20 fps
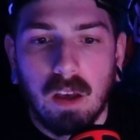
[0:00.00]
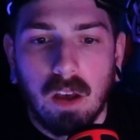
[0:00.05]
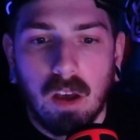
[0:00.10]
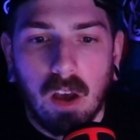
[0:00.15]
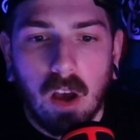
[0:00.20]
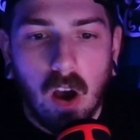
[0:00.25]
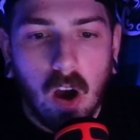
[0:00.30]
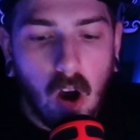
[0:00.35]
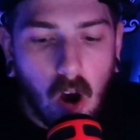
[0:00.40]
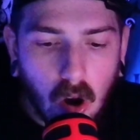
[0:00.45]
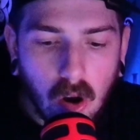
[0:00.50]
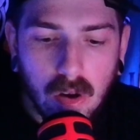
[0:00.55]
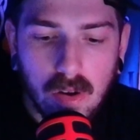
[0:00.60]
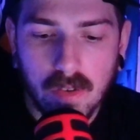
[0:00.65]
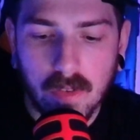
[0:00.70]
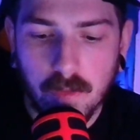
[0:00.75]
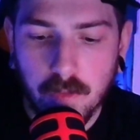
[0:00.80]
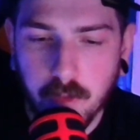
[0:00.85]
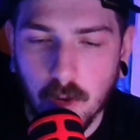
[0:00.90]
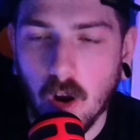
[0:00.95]

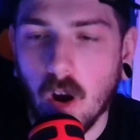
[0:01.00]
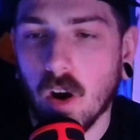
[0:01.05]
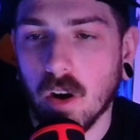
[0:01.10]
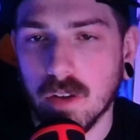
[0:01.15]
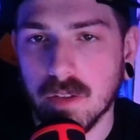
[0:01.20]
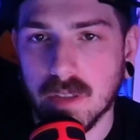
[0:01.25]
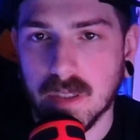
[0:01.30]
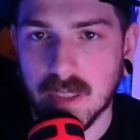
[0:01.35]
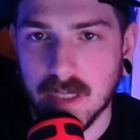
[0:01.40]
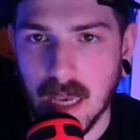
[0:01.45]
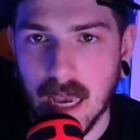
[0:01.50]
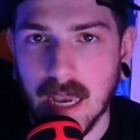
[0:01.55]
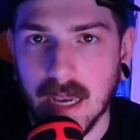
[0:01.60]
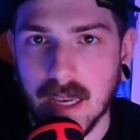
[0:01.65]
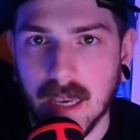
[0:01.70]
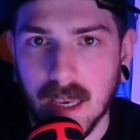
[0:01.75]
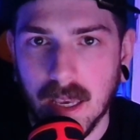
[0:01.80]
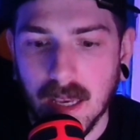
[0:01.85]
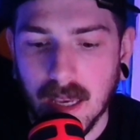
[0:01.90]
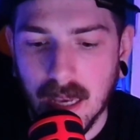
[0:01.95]
Art for art's
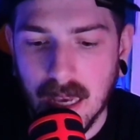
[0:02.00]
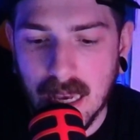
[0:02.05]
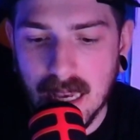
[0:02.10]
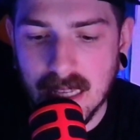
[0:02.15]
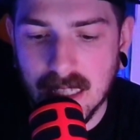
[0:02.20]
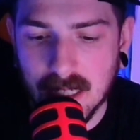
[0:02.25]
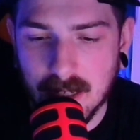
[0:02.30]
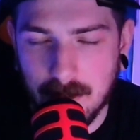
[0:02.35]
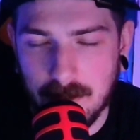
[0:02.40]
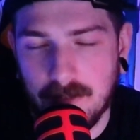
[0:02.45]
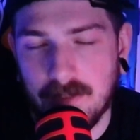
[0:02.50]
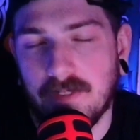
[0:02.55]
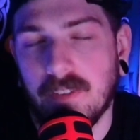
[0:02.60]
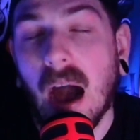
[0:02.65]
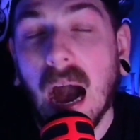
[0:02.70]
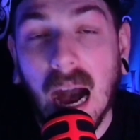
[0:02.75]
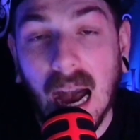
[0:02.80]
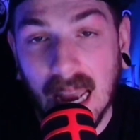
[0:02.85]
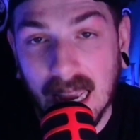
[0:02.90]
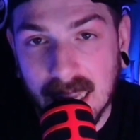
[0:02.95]
sake is
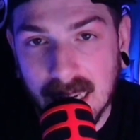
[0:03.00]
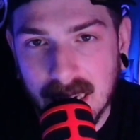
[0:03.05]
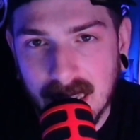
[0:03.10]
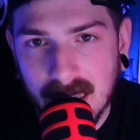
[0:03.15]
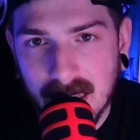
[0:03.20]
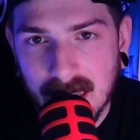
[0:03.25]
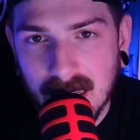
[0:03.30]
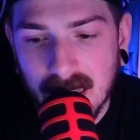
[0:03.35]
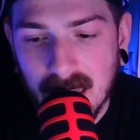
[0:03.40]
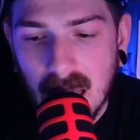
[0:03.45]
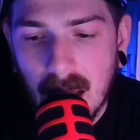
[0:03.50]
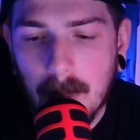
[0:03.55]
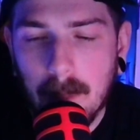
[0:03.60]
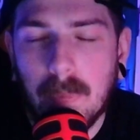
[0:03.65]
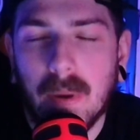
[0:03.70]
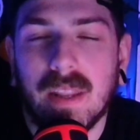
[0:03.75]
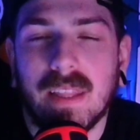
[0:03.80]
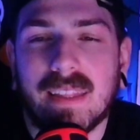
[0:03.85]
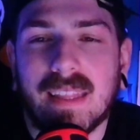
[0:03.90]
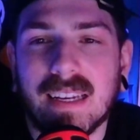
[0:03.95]
fine, but
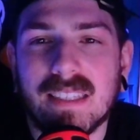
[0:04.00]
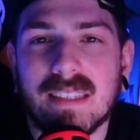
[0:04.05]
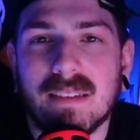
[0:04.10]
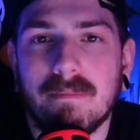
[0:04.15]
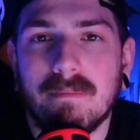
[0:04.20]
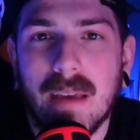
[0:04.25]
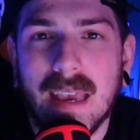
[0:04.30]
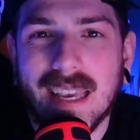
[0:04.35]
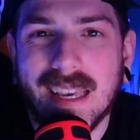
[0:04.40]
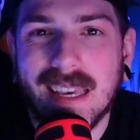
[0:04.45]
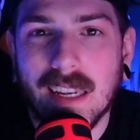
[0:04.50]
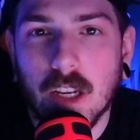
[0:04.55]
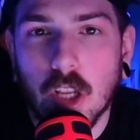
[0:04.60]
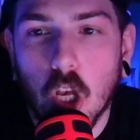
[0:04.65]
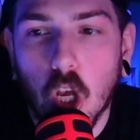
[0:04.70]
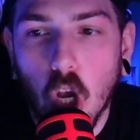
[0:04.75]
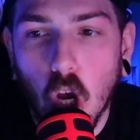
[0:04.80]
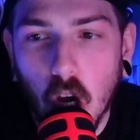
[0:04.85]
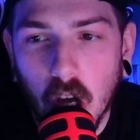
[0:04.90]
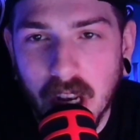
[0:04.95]
it doesn't make it
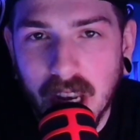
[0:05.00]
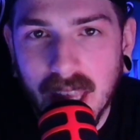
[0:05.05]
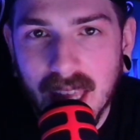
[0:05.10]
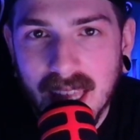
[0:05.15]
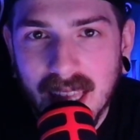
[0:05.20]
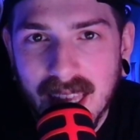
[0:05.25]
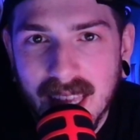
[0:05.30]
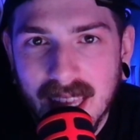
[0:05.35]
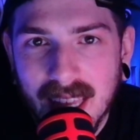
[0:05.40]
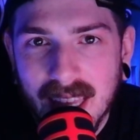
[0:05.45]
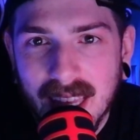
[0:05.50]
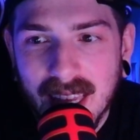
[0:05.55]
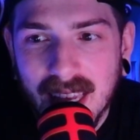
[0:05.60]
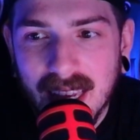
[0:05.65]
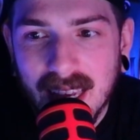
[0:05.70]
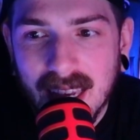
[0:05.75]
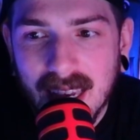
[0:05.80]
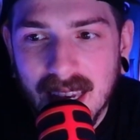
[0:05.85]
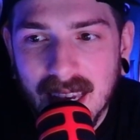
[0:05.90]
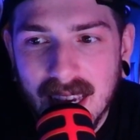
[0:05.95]
good.
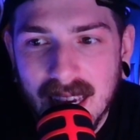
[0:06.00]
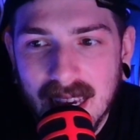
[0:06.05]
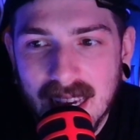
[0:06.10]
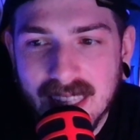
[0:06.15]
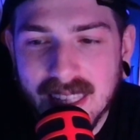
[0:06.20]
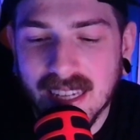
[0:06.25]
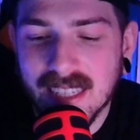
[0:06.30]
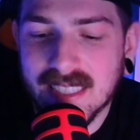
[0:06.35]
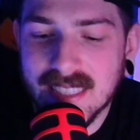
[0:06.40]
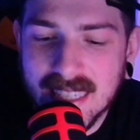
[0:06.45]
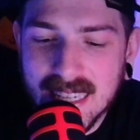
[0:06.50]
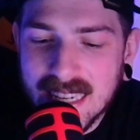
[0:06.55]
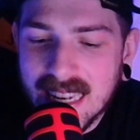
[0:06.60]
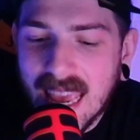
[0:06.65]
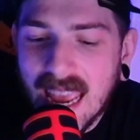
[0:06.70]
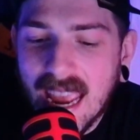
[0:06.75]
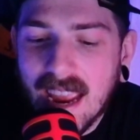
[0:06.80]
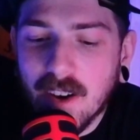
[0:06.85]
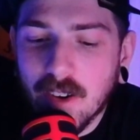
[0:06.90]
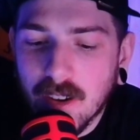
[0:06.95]
It doesn't
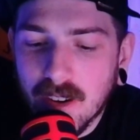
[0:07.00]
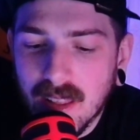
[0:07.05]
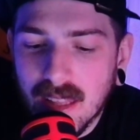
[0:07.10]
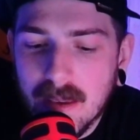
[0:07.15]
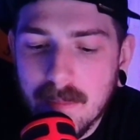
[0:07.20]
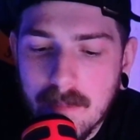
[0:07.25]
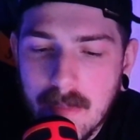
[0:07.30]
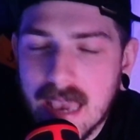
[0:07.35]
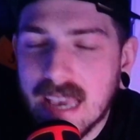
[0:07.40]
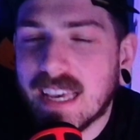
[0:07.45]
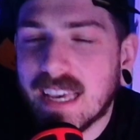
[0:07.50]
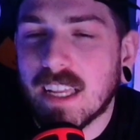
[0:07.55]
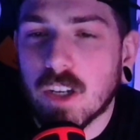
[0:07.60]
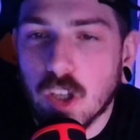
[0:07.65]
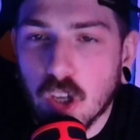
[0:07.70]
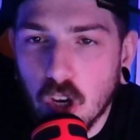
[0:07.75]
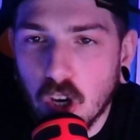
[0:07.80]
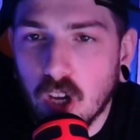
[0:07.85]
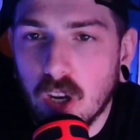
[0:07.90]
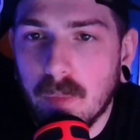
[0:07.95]
inherently make it
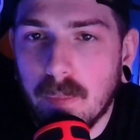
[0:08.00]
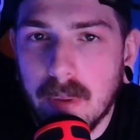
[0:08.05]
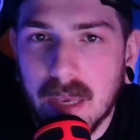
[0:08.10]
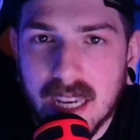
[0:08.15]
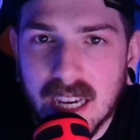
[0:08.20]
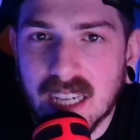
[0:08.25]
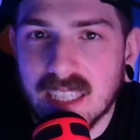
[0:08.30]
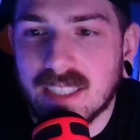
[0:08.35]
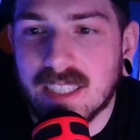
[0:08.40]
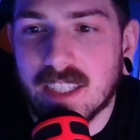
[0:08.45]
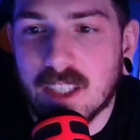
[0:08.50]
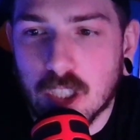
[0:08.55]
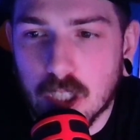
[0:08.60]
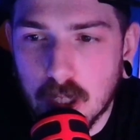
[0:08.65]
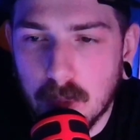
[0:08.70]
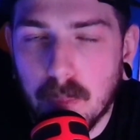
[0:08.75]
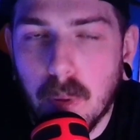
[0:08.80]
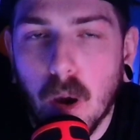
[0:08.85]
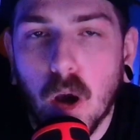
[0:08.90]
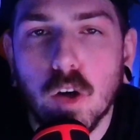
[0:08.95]
good because it's
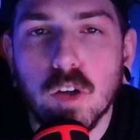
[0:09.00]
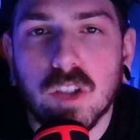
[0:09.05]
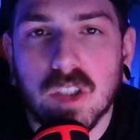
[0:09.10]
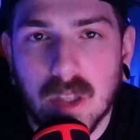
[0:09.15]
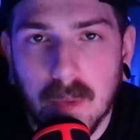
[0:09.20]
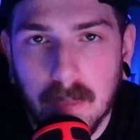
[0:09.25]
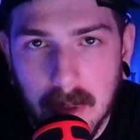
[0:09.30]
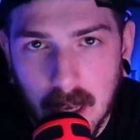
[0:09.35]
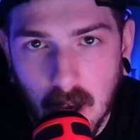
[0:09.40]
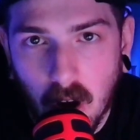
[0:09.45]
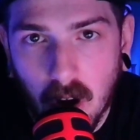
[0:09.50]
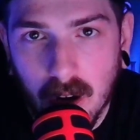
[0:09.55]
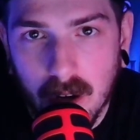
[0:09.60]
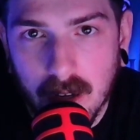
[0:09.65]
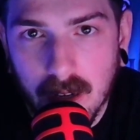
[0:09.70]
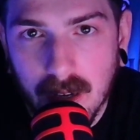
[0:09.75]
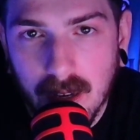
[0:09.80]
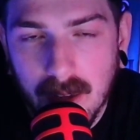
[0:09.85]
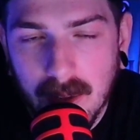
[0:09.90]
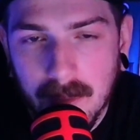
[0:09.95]
supposed to be
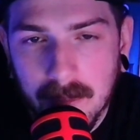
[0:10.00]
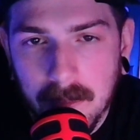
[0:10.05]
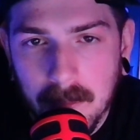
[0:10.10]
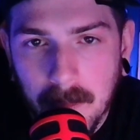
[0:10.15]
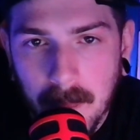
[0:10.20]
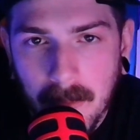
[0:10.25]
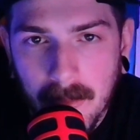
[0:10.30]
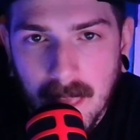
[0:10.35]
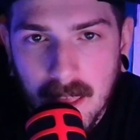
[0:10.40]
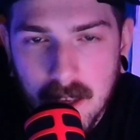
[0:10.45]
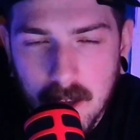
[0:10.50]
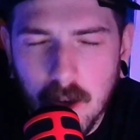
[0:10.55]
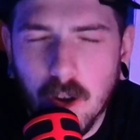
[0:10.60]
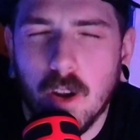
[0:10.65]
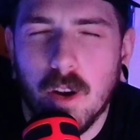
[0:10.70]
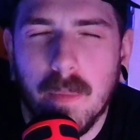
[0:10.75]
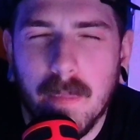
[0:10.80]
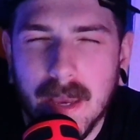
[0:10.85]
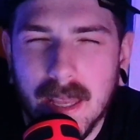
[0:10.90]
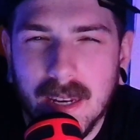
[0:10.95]
art. You know what I
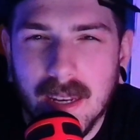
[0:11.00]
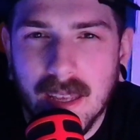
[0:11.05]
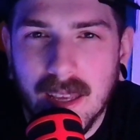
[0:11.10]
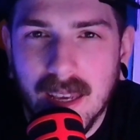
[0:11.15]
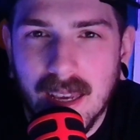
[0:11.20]
mean?